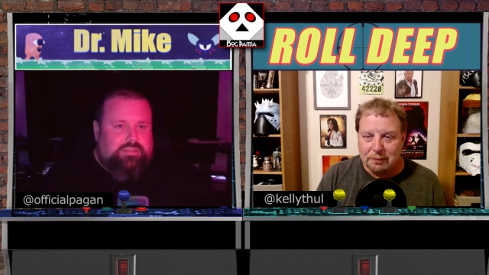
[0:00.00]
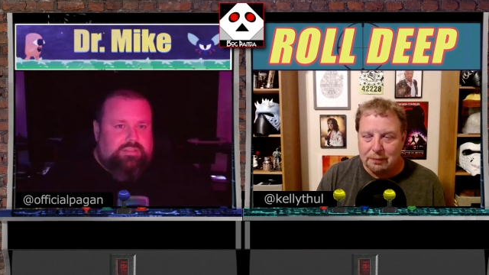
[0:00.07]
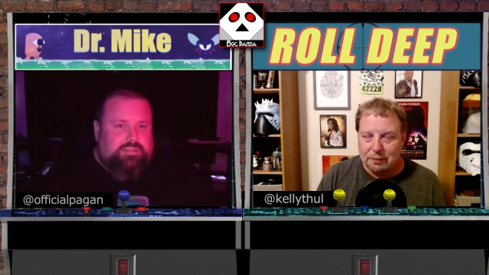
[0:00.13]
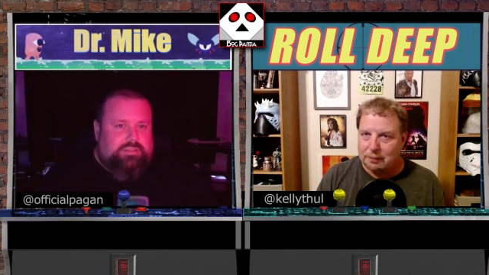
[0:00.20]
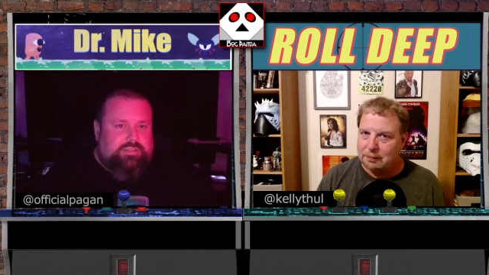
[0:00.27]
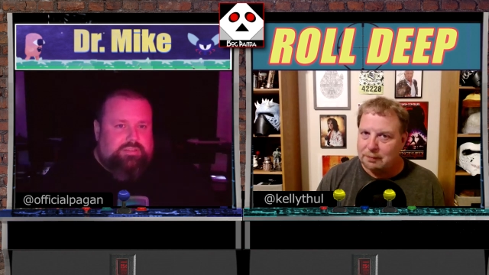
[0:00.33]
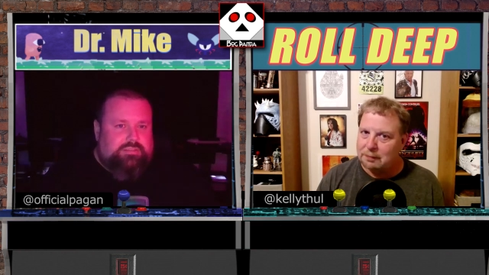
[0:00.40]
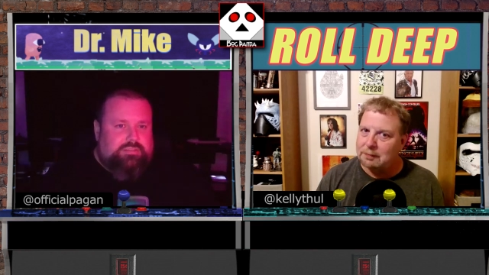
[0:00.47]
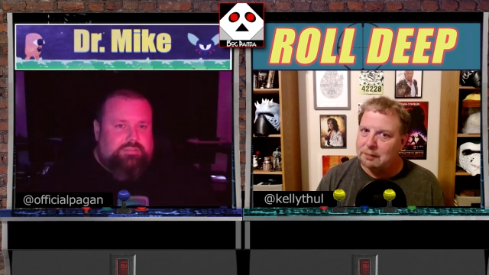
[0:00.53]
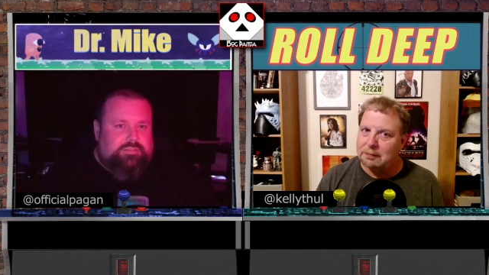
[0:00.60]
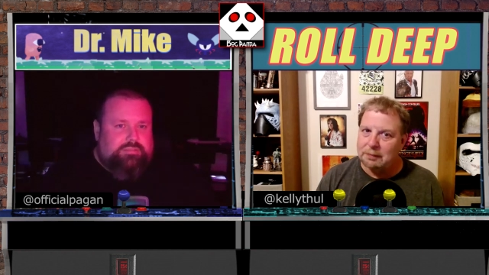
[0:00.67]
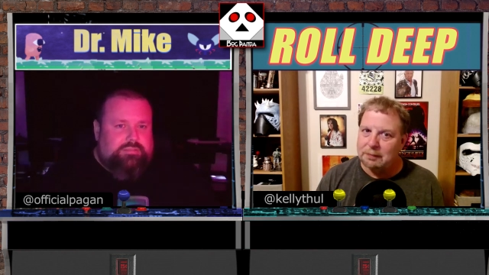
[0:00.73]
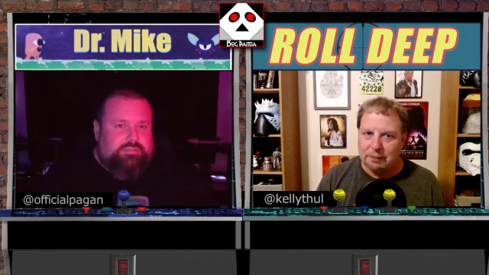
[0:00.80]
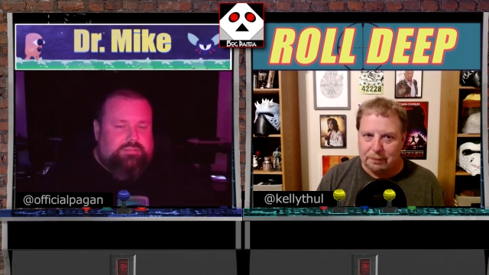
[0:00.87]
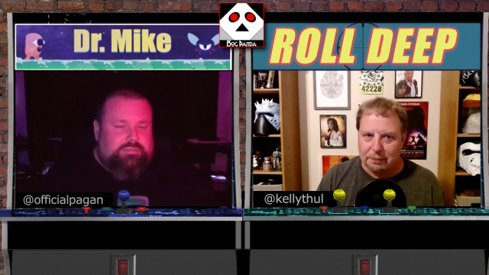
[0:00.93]

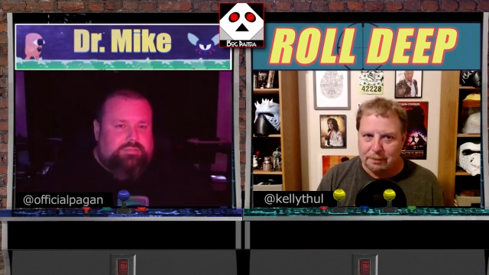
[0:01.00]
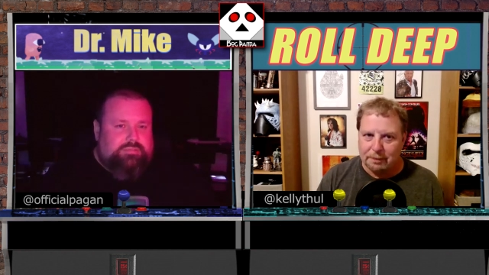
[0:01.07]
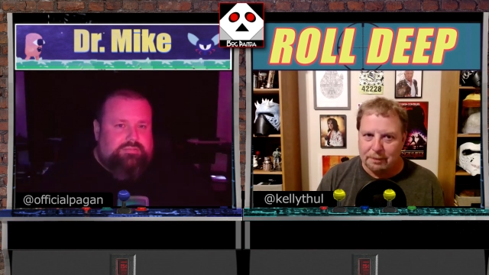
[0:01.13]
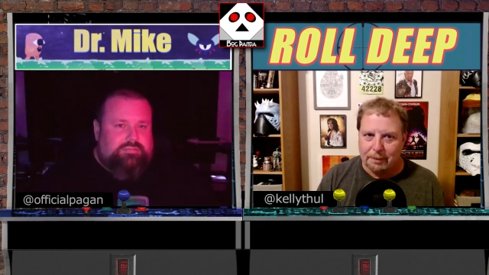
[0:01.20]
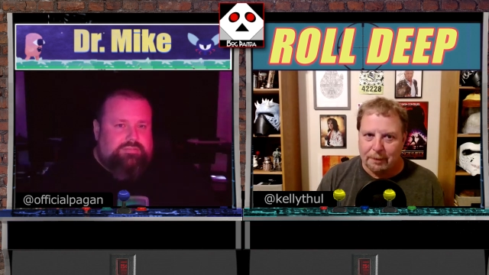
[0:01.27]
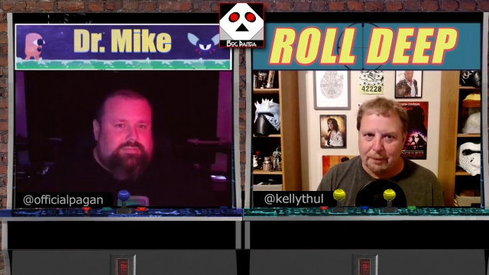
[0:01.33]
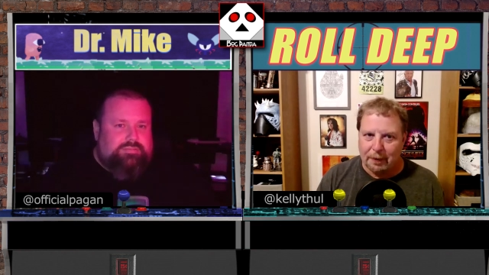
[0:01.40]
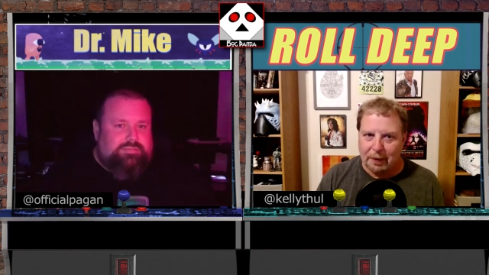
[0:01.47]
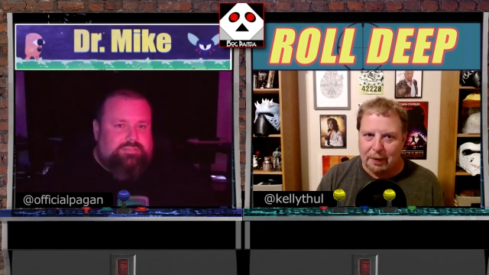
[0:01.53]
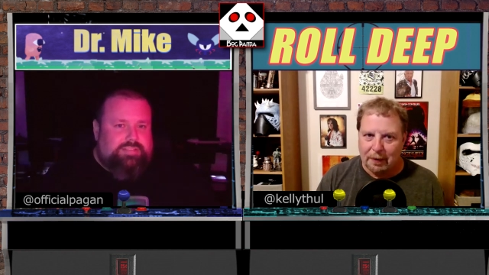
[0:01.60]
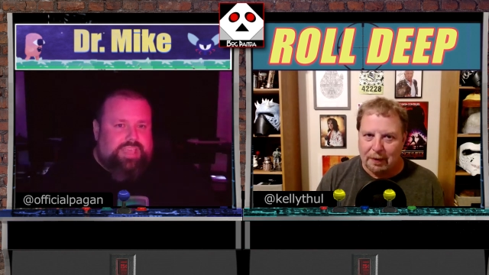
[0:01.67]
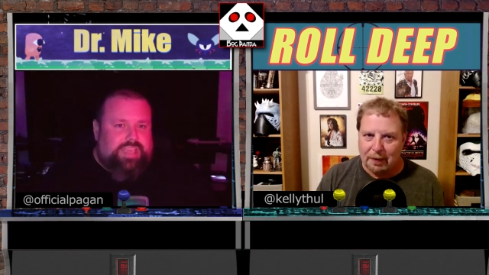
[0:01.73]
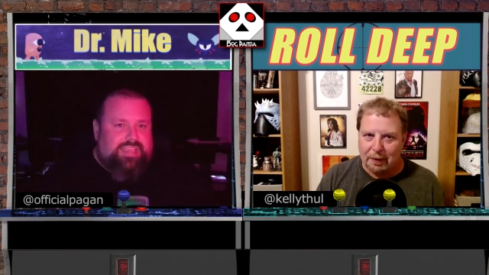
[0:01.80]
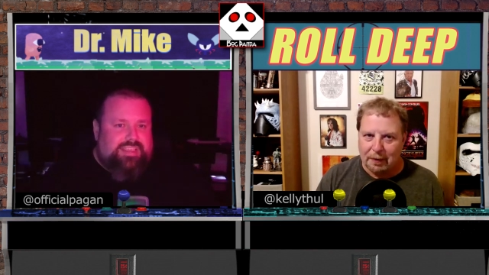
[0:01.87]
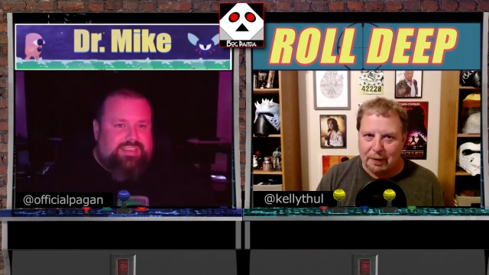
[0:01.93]

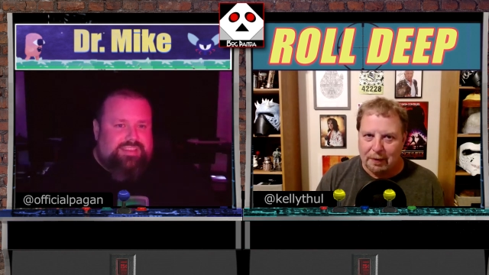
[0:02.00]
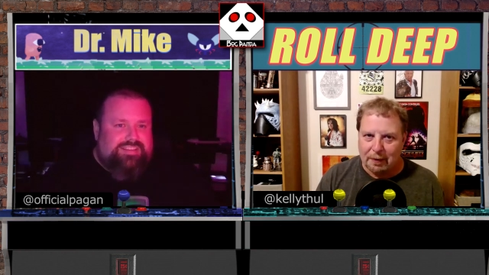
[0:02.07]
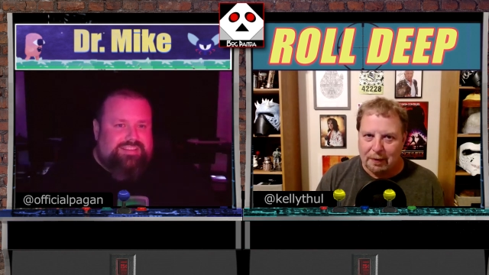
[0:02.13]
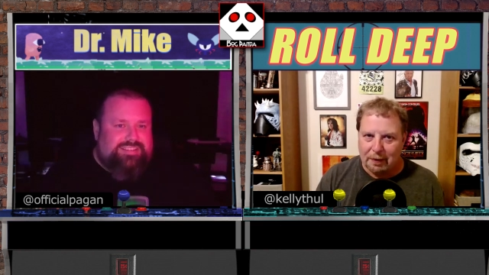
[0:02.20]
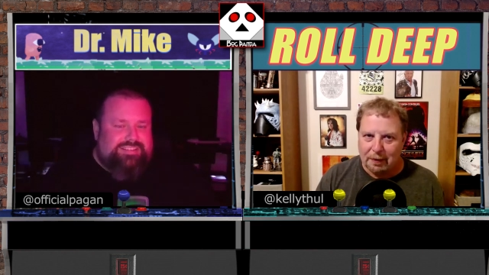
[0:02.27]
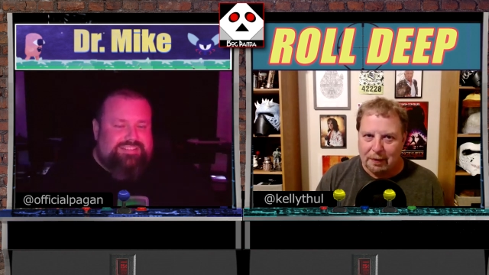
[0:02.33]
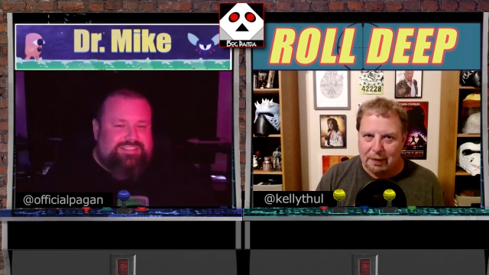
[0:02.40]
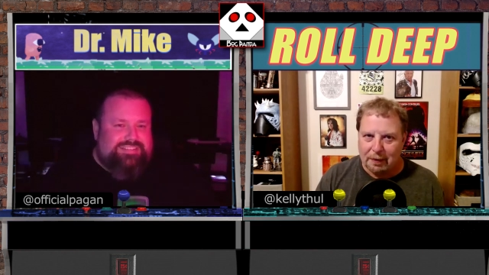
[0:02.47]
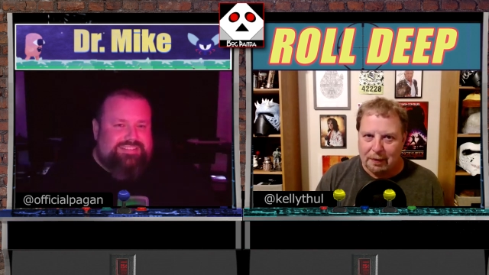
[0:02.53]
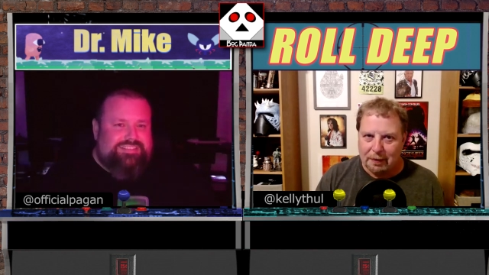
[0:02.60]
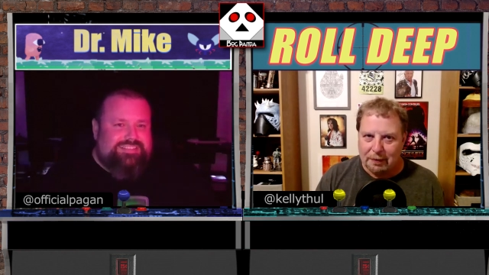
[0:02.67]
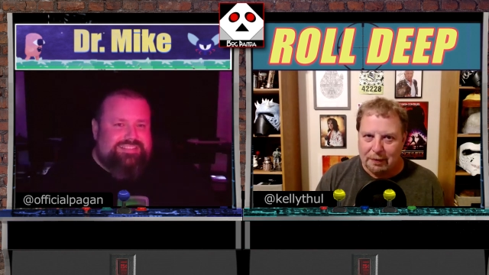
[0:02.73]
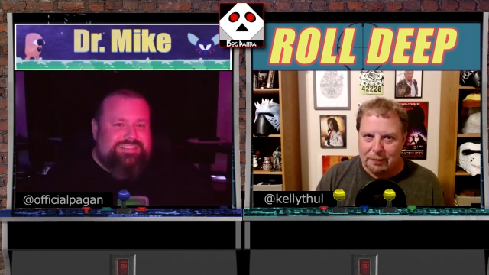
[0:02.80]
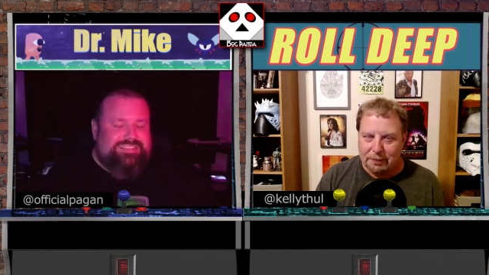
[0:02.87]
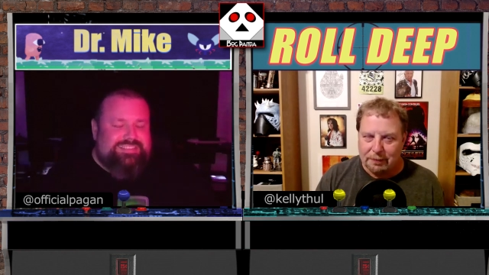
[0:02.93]

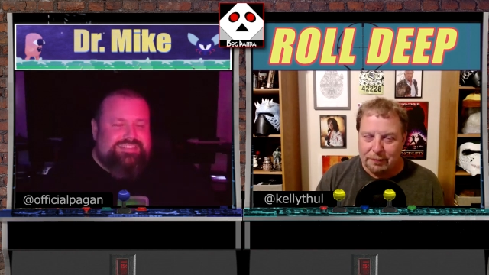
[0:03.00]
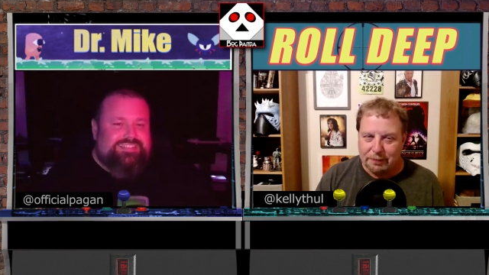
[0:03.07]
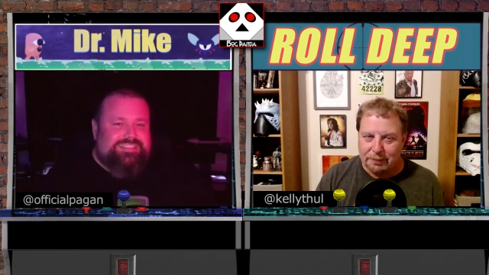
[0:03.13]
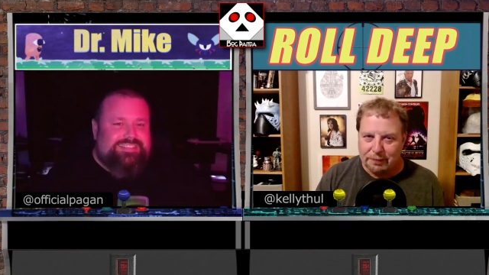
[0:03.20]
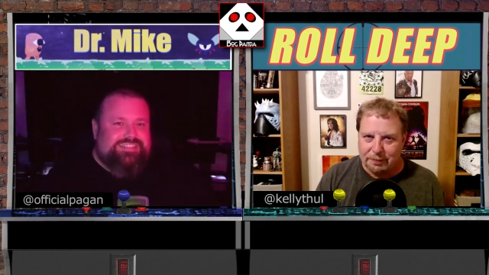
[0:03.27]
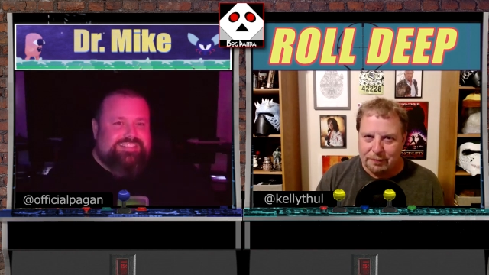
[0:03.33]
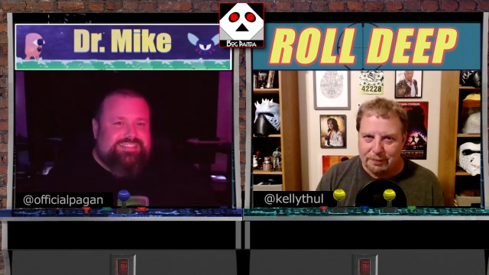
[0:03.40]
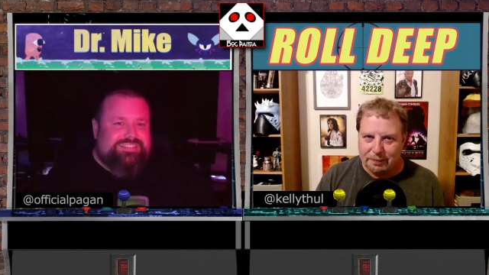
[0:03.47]
(no one is talking)